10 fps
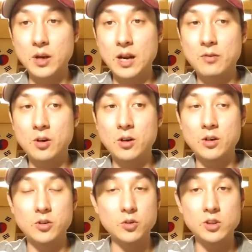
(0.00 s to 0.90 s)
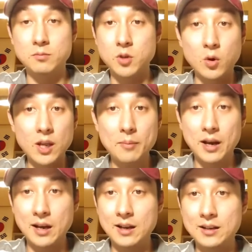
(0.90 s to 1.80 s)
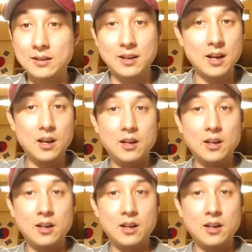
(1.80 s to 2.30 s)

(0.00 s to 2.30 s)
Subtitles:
whatever, do some noraebang,